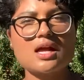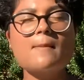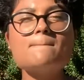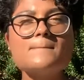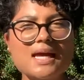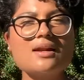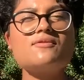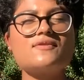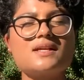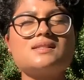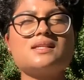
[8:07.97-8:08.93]
I
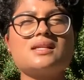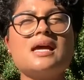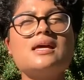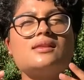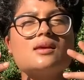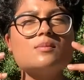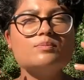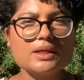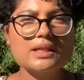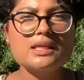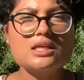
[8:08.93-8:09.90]
manifested the
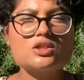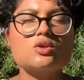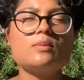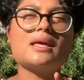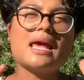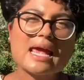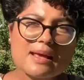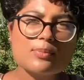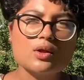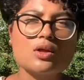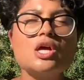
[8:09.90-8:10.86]
ability to be
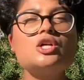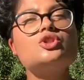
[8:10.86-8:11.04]
able